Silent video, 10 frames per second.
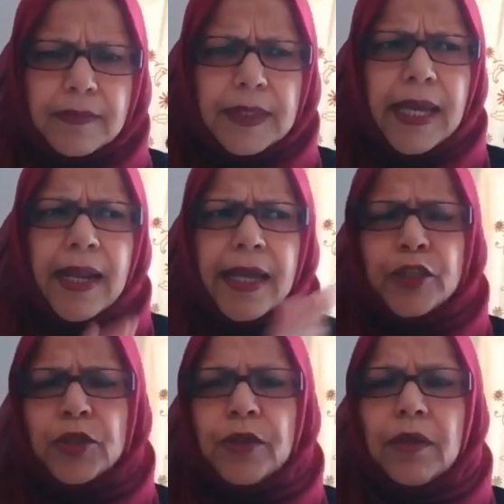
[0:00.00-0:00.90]
And I
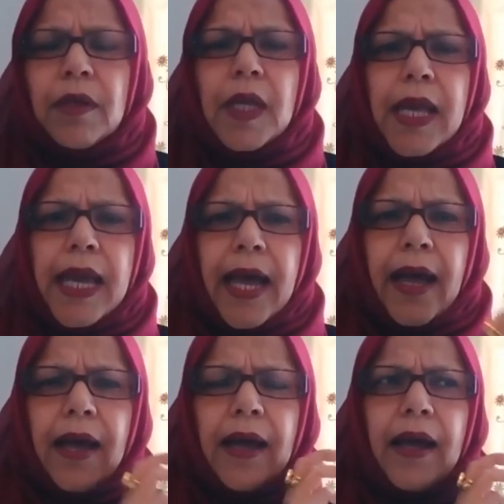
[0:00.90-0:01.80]
saw
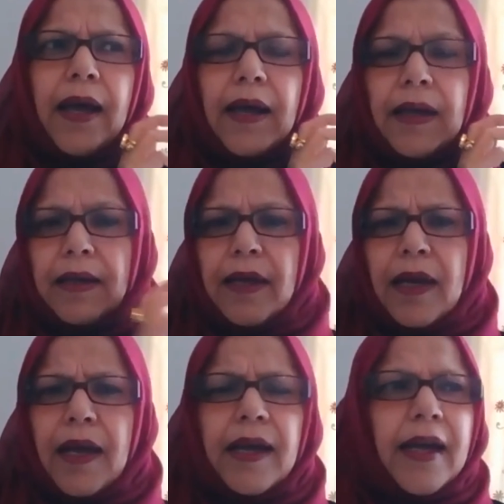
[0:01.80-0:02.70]
uh,
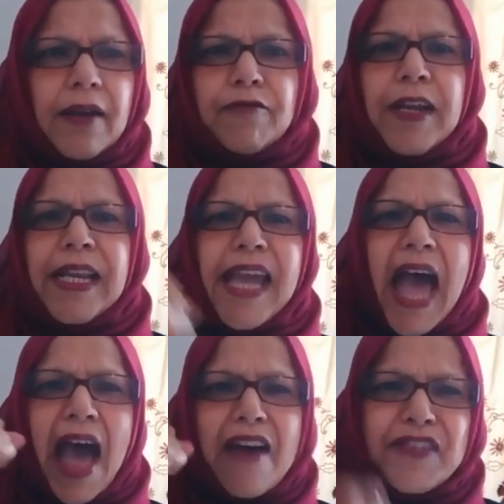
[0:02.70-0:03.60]
a really
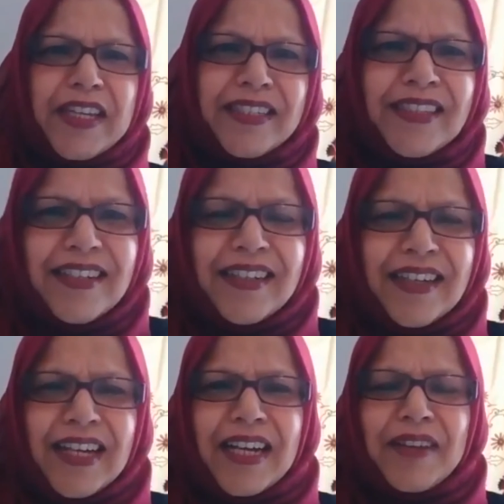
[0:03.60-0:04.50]
avid,
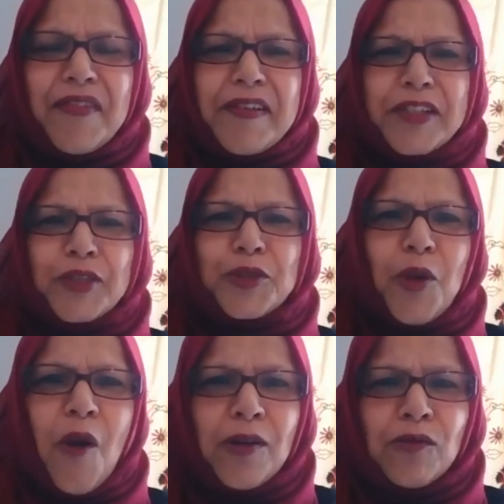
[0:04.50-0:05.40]
uh, very
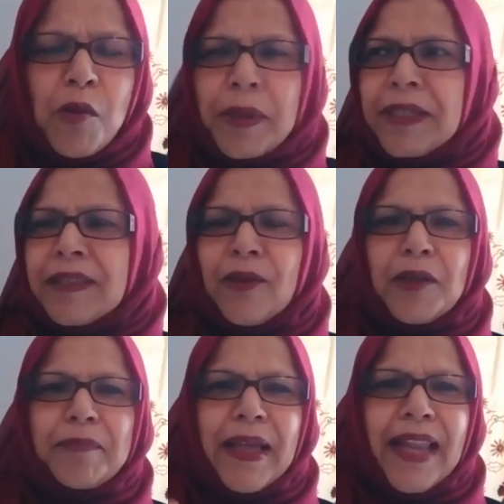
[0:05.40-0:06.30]
strong woman
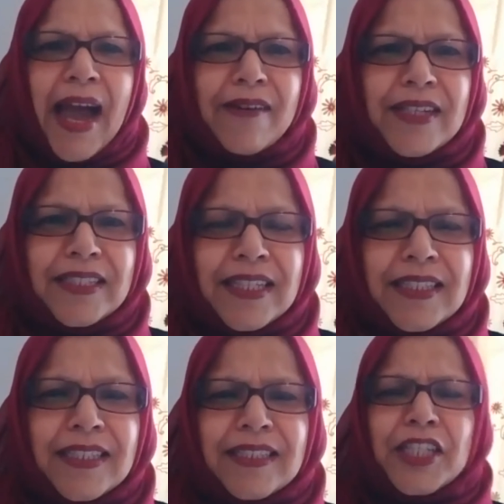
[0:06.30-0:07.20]
called Belle Harris,
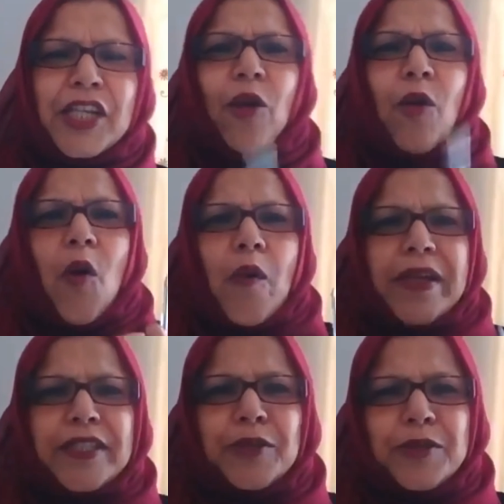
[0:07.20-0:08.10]
and she
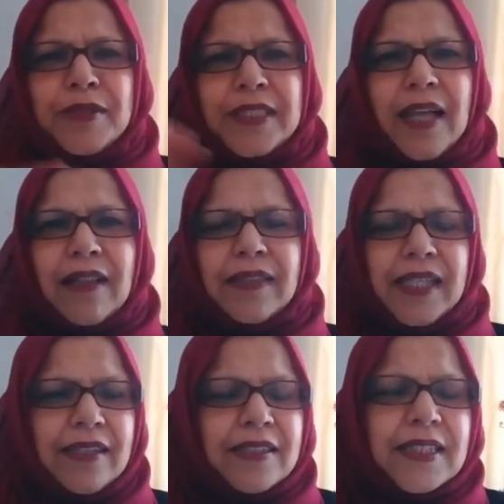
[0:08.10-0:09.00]
always used to sell these